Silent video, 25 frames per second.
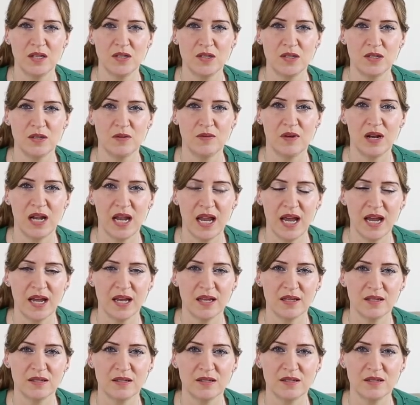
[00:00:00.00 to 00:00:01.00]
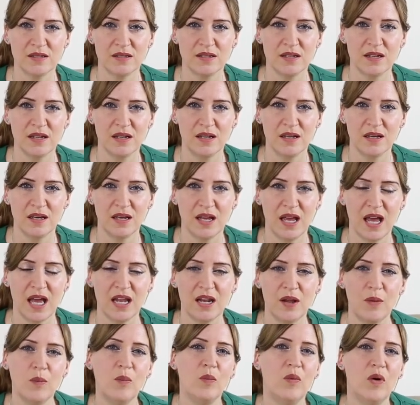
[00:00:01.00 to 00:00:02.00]
to relax
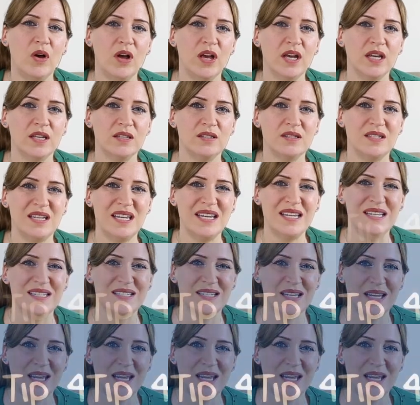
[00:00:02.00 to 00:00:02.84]
and unwind is